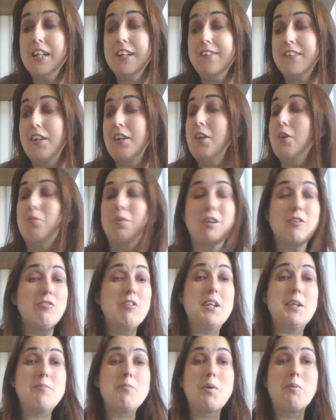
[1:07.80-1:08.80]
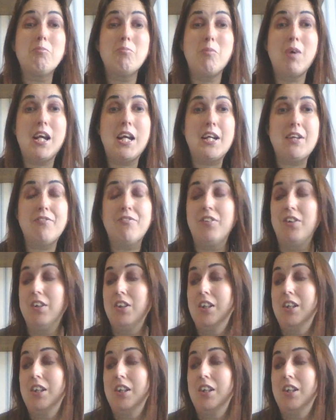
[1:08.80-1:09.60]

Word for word: the new agreement with